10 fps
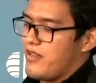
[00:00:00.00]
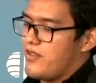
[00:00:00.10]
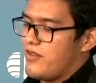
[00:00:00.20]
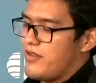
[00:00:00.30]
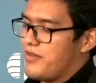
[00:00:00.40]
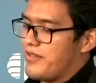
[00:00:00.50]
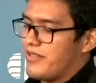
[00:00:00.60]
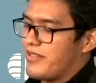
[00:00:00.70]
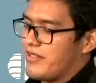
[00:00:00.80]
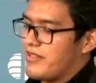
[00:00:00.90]
You know,
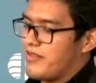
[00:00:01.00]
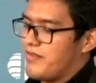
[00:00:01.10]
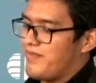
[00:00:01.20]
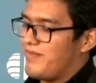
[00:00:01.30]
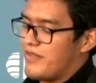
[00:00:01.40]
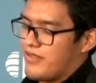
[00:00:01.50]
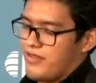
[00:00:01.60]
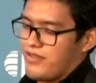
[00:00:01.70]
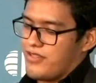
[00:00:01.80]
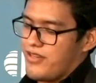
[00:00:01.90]
in
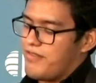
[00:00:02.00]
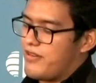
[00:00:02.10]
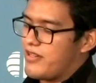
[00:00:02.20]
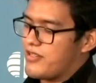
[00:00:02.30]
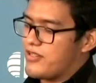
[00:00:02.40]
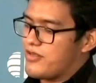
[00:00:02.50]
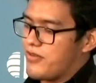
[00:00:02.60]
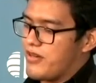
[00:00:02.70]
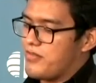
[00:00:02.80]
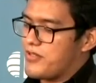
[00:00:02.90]
Jennifer has just
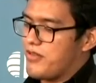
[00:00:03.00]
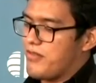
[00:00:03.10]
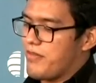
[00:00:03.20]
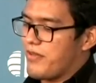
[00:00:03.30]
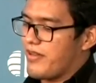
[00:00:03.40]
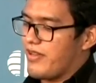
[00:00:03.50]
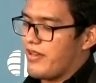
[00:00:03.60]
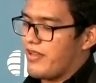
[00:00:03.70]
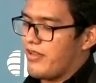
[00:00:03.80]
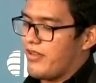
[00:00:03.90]
brought up something
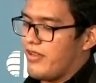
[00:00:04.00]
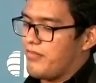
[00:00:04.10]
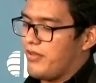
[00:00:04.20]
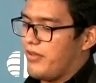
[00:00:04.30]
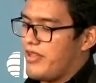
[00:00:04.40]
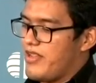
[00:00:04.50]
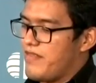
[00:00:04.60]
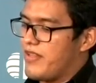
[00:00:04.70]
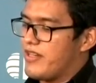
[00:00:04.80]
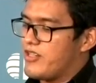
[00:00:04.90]
that I
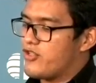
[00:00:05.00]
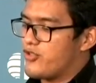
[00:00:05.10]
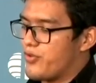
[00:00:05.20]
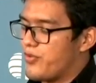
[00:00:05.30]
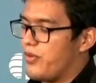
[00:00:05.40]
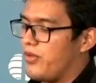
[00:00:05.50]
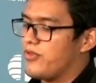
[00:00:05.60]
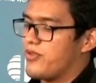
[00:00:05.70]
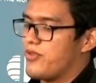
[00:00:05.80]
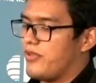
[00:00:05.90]
believe it is true
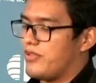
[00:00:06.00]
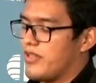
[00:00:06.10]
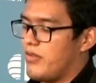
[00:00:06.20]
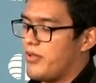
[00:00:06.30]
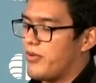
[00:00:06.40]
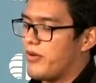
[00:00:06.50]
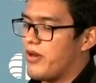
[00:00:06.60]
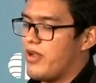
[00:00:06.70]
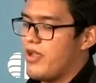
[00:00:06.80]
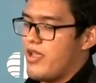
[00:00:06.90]
also to El
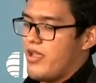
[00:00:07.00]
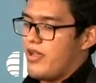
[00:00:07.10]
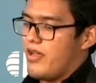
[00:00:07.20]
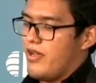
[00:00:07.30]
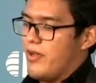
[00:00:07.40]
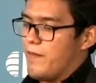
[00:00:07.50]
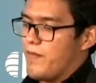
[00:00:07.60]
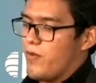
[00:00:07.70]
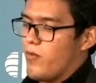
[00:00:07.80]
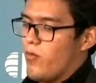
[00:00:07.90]
Salvador.
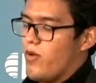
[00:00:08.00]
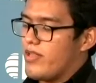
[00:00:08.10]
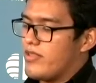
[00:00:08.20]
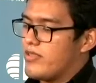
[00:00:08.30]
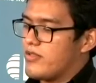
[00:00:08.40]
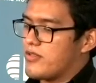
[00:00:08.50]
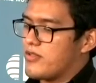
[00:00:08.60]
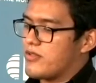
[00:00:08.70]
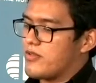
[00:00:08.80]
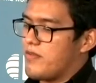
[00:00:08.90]
What
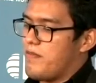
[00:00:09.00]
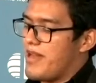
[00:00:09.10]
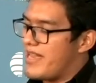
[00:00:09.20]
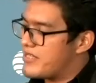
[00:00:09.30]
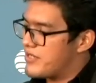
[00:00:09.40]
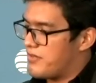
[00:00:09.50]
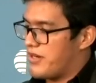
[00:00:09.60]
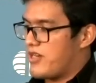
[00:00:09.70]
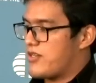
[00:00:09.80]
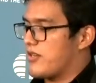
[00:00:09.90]
does my
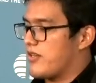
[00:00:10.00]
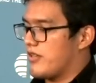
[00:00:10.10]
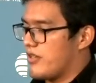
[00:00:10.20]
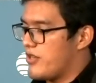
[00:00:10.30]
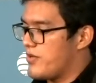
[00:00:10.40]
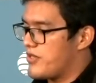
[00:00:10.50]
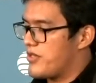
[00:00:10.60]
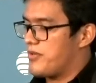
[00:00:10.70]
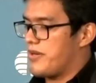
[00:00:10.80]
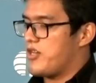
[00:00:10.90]
generation and the newer
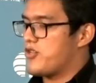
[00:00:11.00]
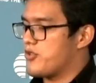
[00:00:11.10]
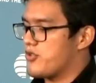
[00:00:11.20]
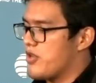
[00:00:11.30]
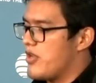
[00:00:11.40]
generations